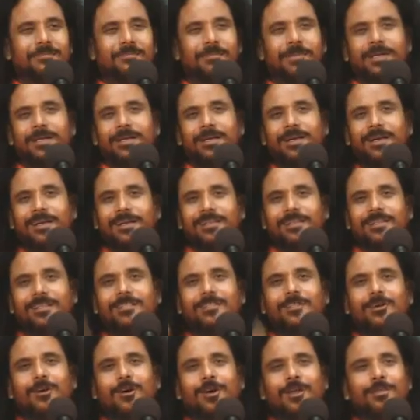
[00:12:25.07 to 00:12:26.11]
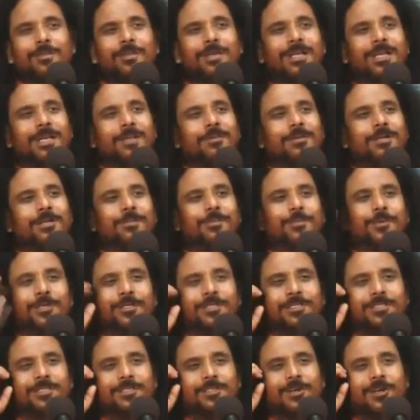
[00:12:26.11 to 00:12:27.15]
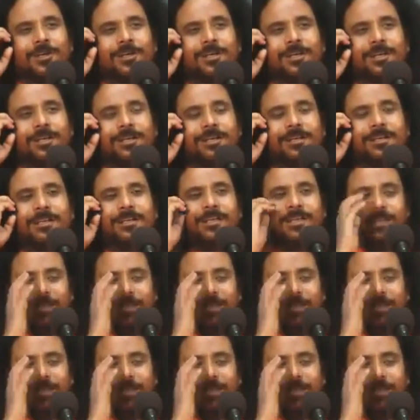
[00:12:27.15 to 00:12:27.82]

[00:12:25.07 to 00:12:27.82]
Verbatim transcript: but others, all metabolic processes are dead.